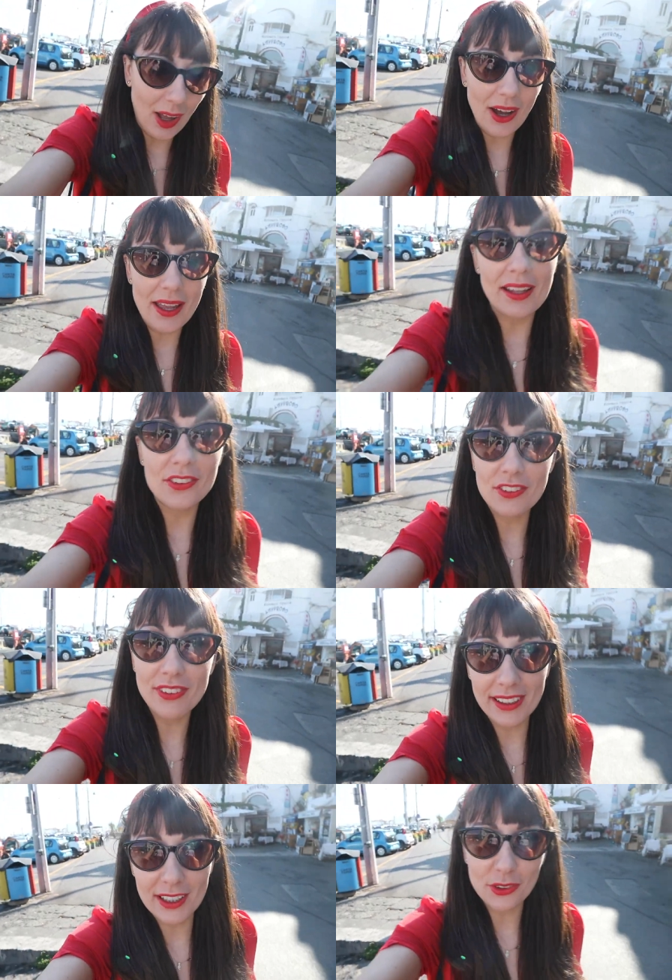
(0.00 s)
I actually
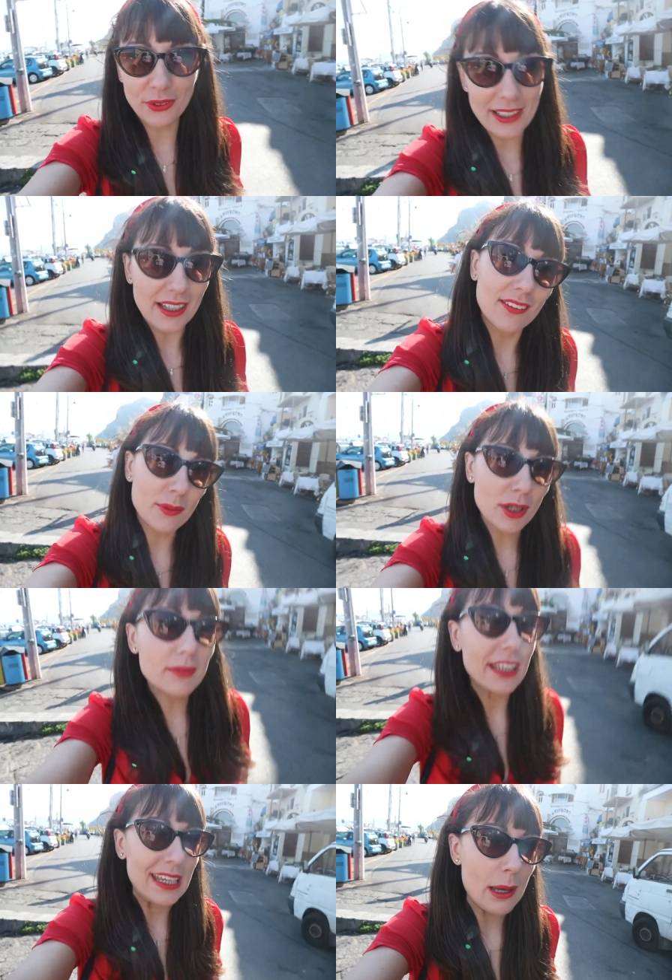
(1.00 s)
really enjoyed it. Sometimes
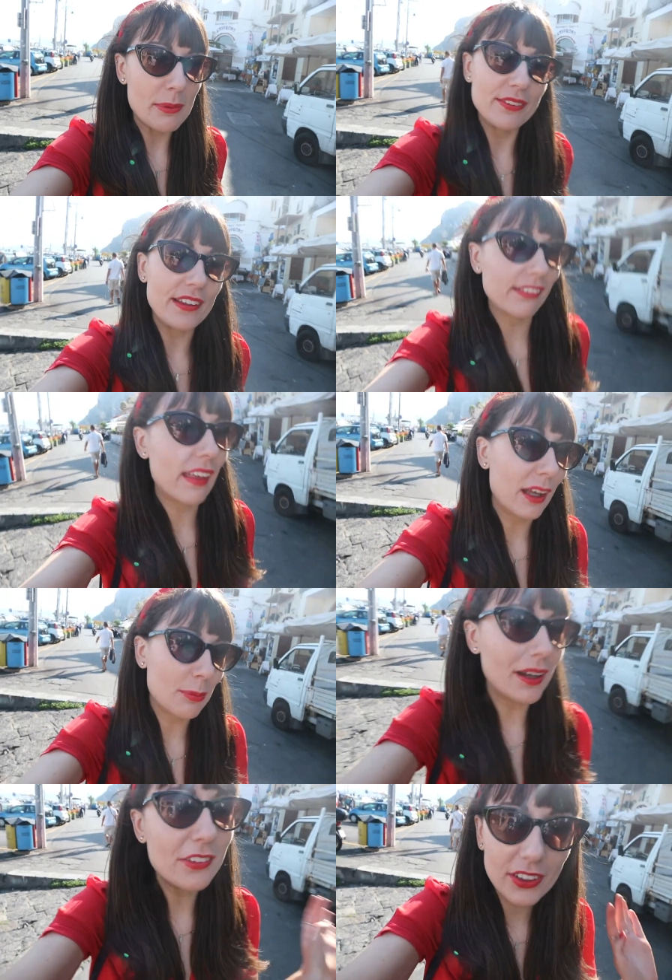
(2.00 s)
I can get a bit seasick,
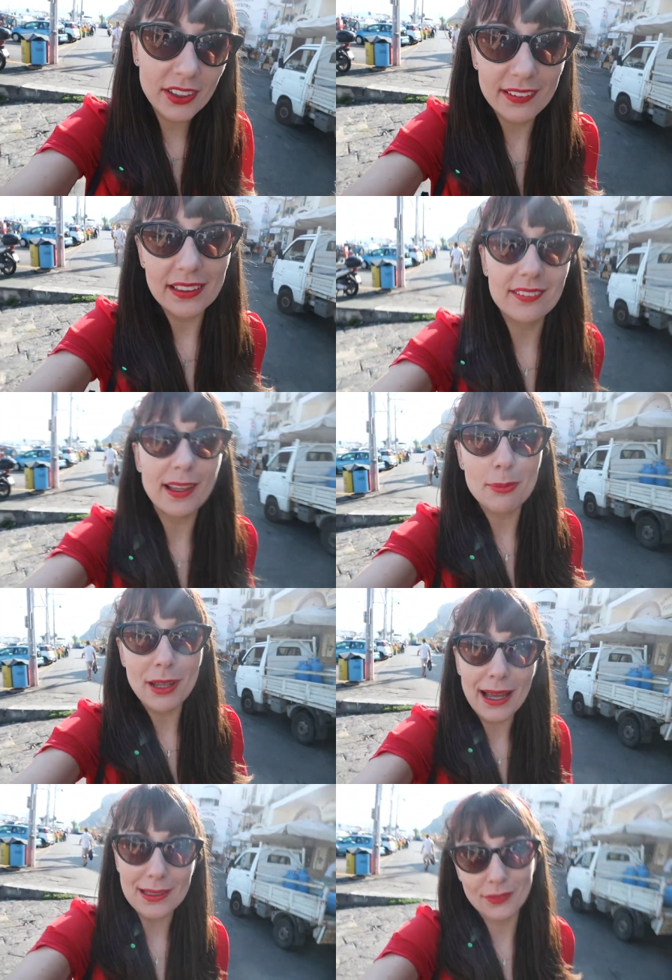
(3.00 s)
but I took a sickness
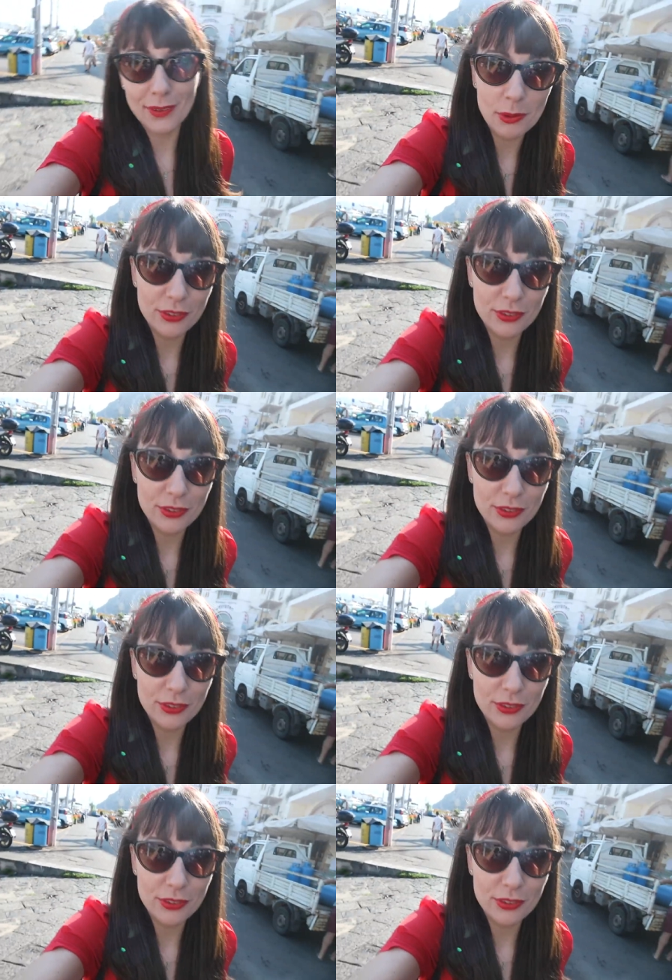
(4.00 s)
tablet and it was so